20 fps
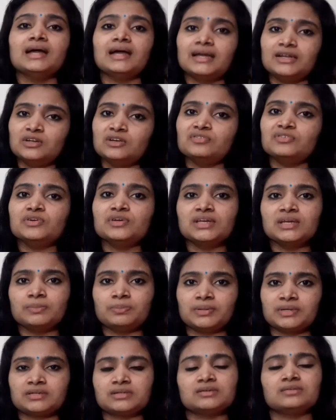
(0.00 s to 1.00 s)
and you have to
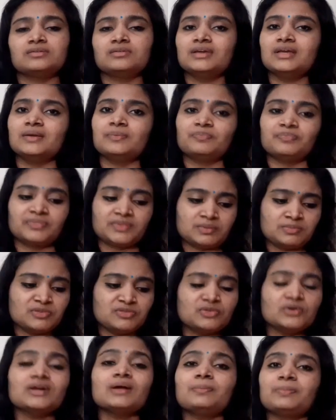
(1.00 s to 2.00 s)
keep it, okay,
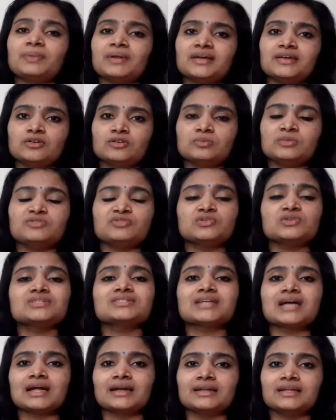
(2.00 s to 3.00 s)
before applying or before
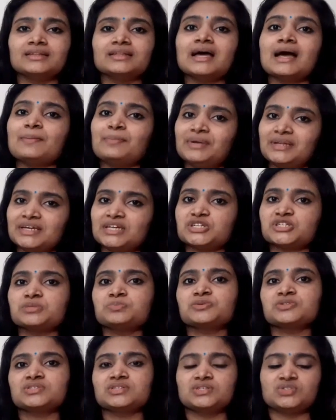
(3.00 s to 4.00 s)
starting the application
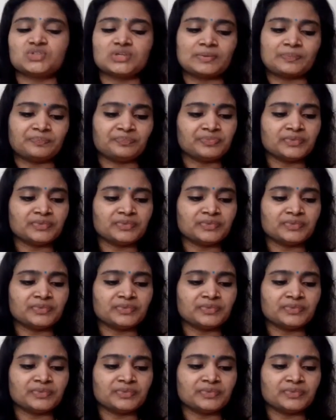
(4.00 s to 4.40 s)
procedure.